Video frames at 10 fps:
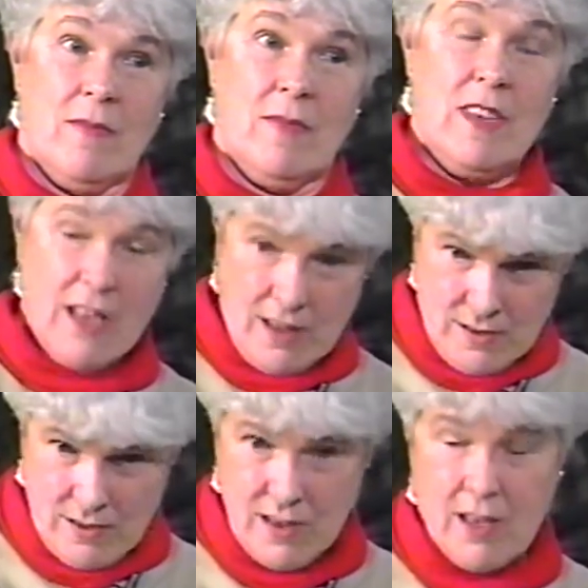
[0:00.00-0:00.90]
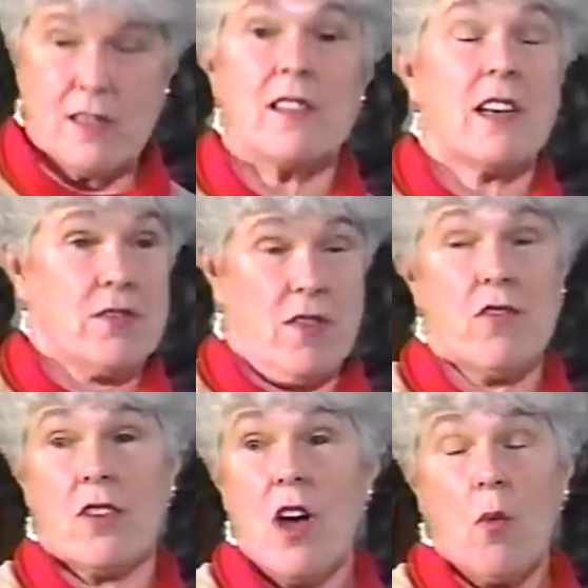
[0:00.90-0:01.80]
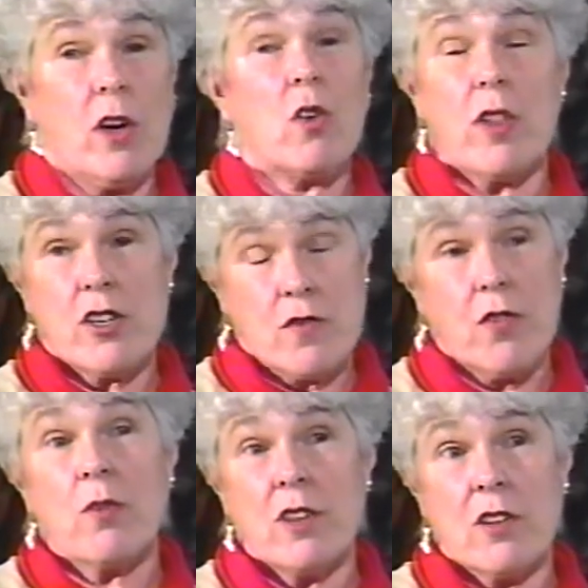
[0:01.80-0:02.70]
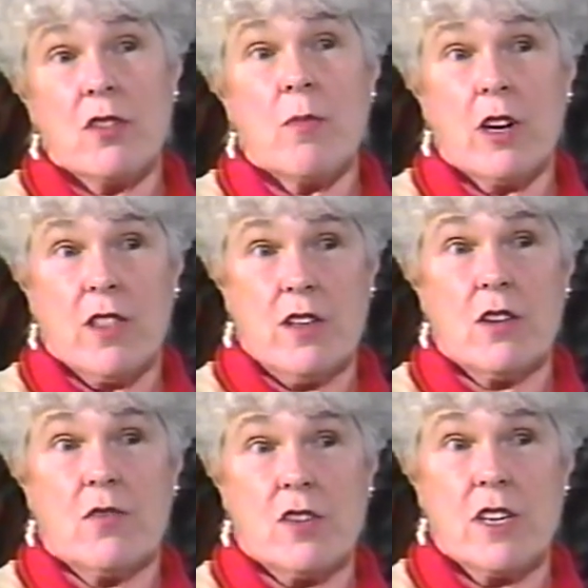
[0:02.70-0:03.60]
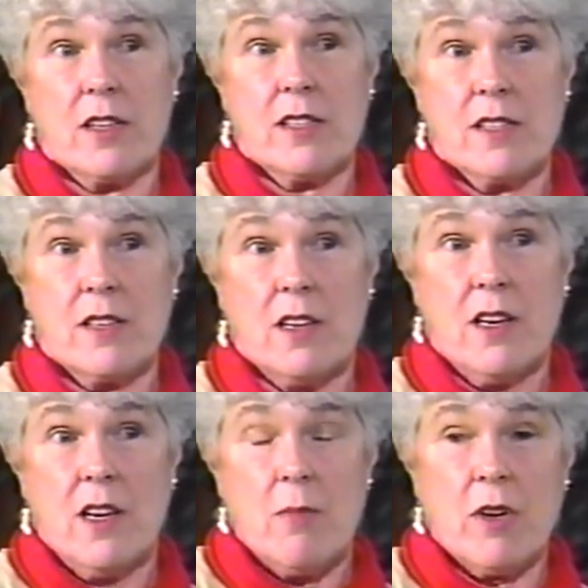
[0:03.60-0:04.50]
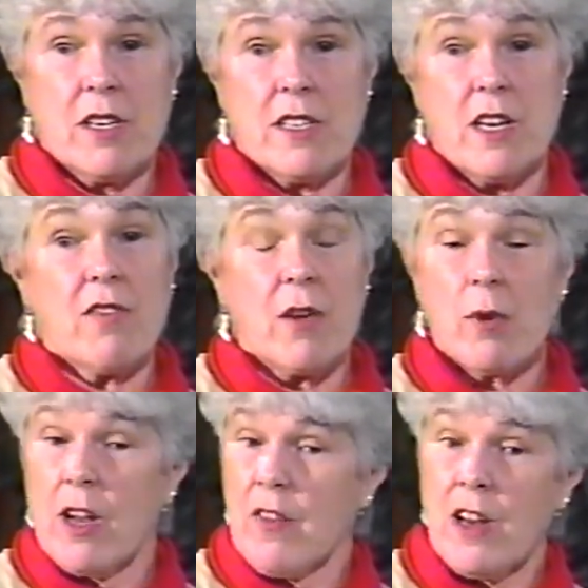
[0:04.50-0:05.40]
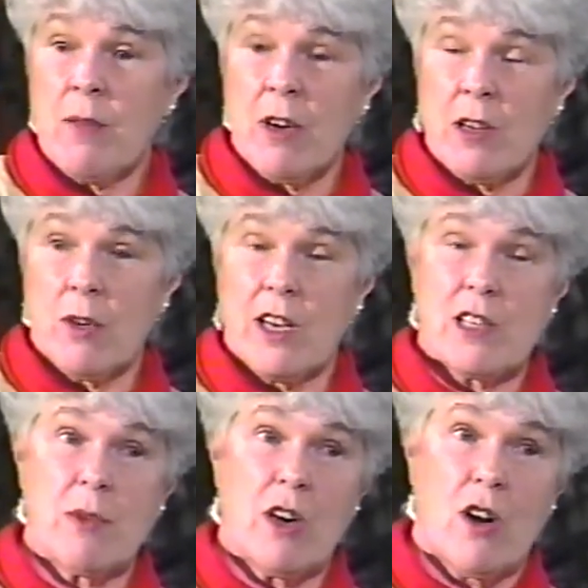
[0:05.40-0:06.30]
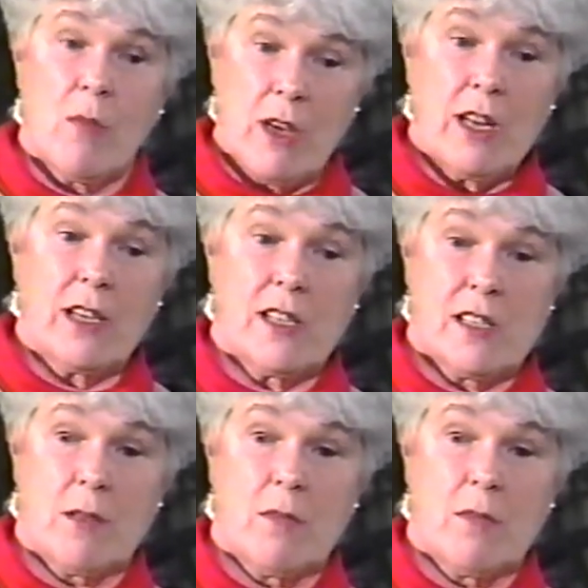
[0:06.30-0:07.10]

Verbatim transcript: well, for tickets? Yes, that's right. Well, no, they should phone me at Newmarket Theatre for tickets. But if anybody would like to be on our mailing list and